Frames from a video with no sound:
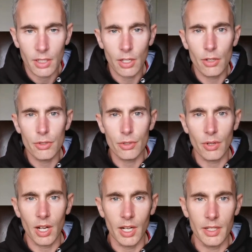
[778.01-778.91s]
Close
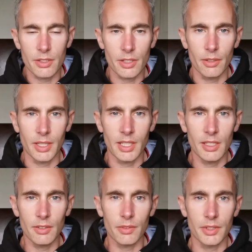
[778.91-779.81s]
your eyes. Go
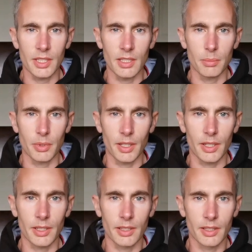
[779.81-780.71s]
even deeper.
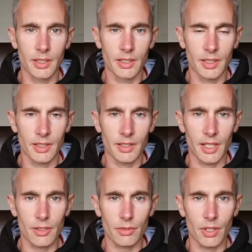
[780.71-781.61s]

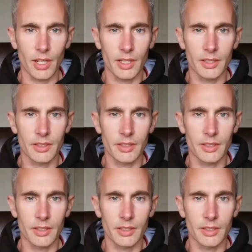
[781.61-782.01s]
That's right.